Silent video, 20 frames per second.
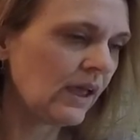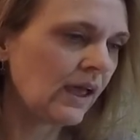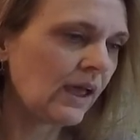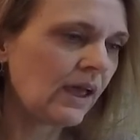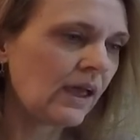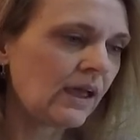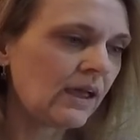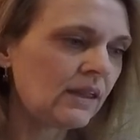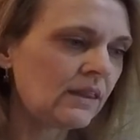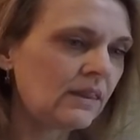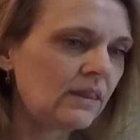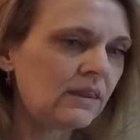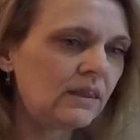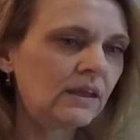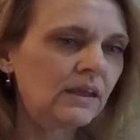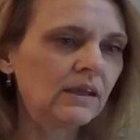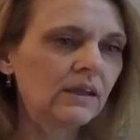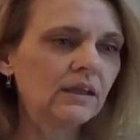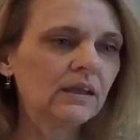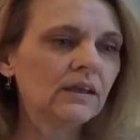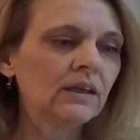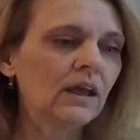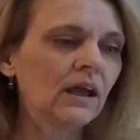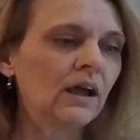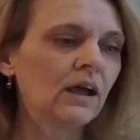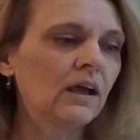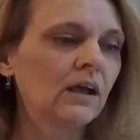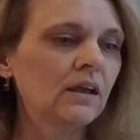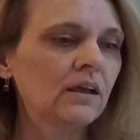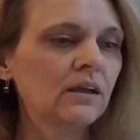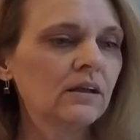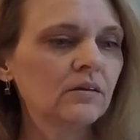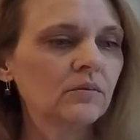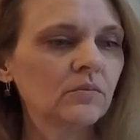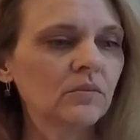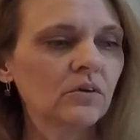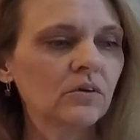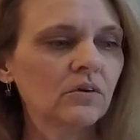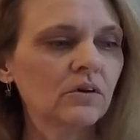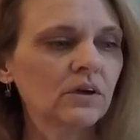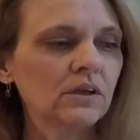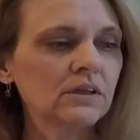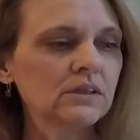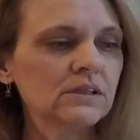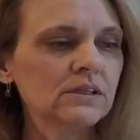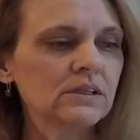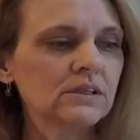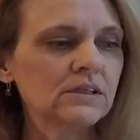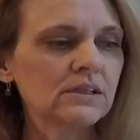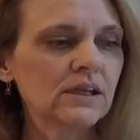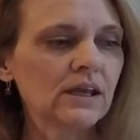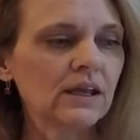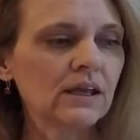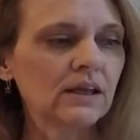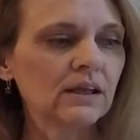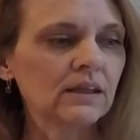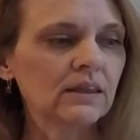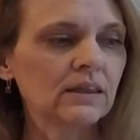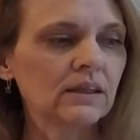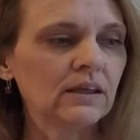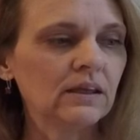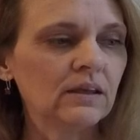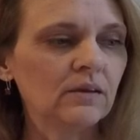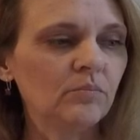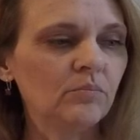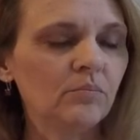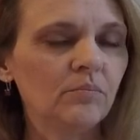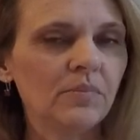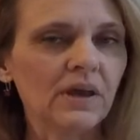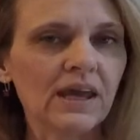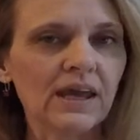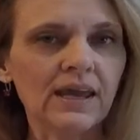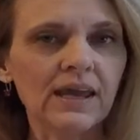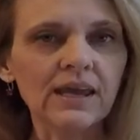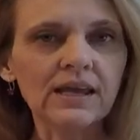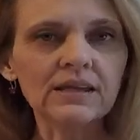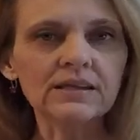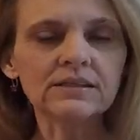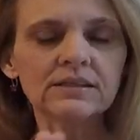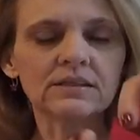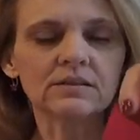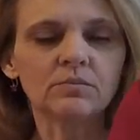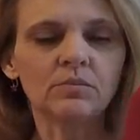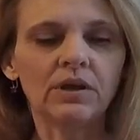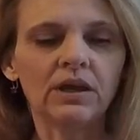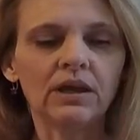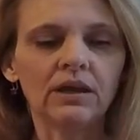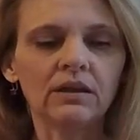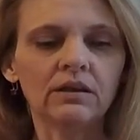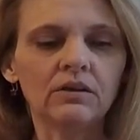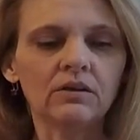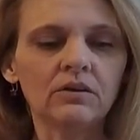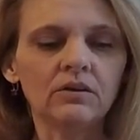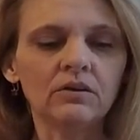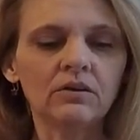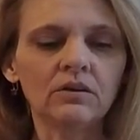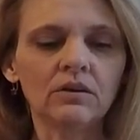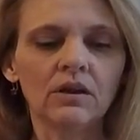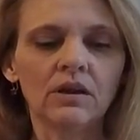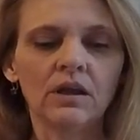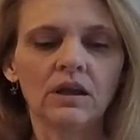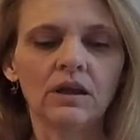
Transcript: And then I am going to take the base panel,